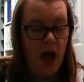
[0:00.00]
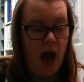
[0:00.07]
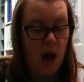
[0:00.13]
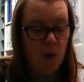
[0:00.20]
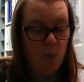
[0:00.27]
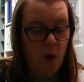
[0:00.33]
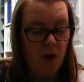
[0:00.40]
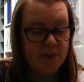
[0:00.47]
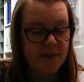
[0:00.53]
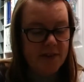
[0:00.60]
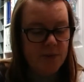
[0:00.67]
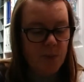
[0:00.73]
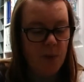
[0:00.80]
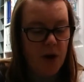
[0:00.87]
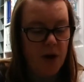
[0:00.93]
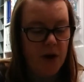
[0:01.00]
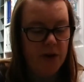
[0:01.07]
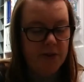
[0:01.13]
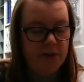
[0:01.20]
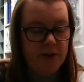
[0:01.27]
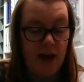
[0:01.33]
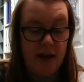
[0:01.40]
And what is
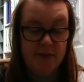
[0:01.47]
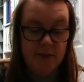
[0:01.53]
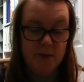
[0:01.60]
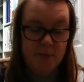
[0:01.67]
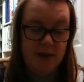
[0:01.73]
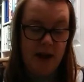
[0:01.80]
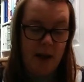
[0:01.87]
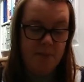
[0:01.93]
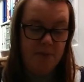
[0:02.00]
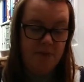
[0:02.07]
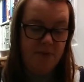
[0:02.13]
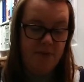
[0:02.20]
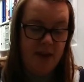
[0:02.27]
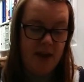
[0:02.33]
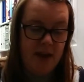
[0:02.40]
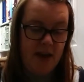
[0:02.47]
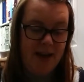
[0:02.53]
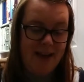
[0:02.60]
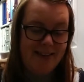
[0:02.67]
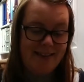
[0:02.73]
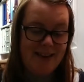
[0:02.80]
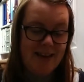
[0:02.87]
worse, I sometimes fear,
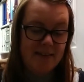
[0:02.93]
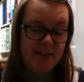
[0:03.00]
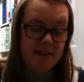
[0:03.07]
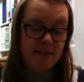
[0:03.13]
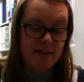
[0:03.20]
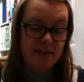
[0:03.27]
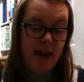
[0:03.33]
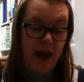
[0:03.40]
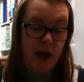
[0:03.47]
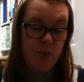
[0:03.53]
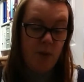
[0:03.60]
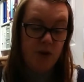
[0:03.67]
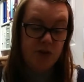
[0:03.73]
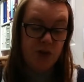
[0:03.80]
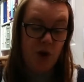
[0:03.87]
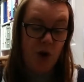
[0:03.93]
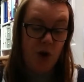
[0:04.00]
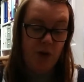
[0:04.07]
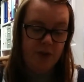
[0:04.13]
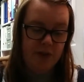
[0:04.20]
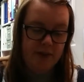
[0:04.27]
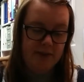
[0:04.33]
it isn't now at
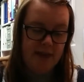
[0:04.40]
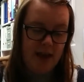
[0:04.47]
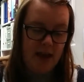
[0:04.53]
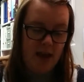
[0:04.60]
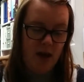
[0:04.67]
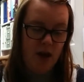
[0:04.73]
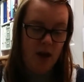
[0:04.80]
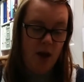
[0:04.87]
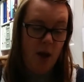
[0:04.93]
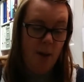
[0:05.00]
all that's here.